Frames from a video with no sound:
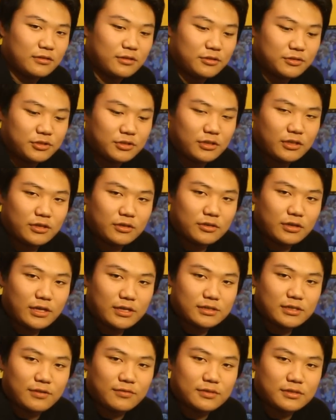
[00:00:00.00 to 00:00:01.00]
usually you
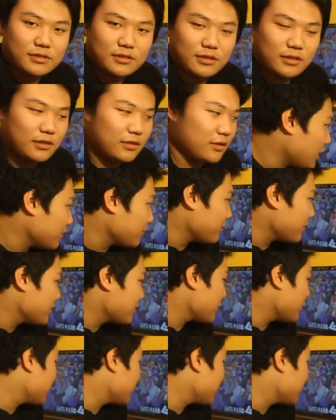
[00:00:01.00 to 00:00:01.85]
guys never see. I'll read